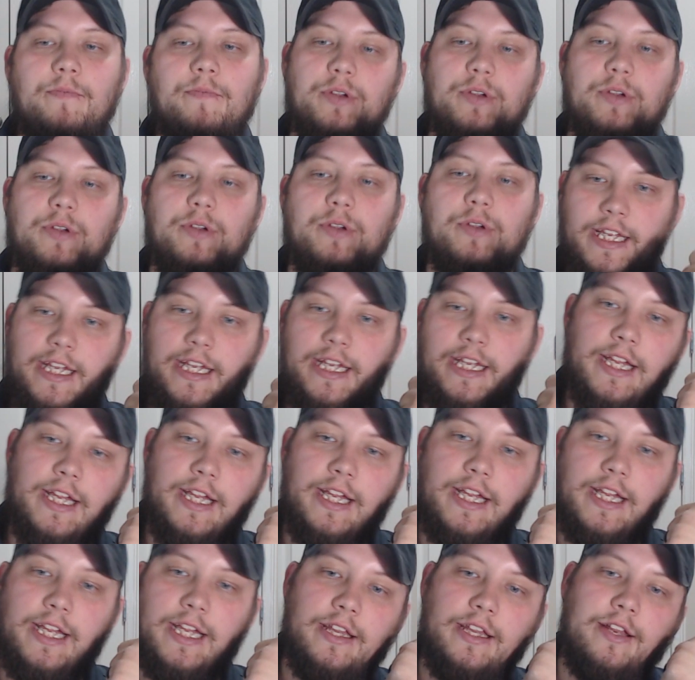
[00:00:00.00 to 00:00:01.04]
put the key
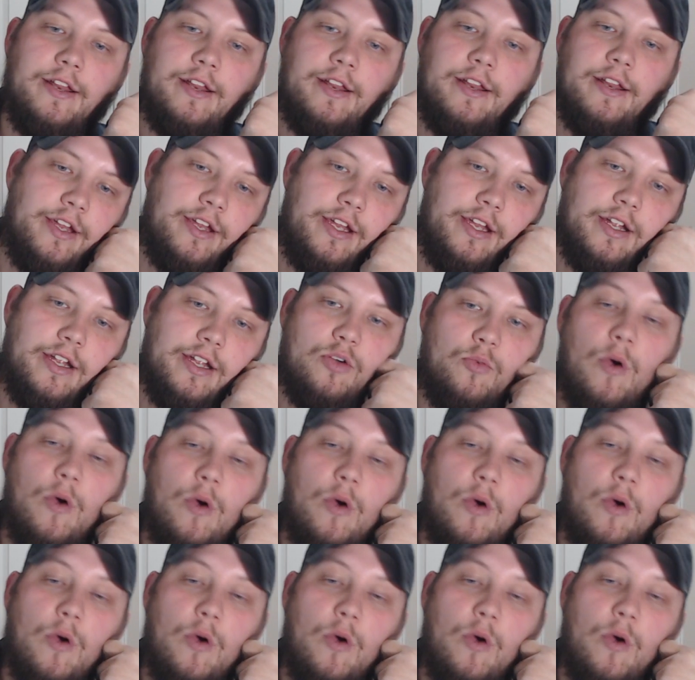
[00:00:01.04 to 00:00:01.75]
into the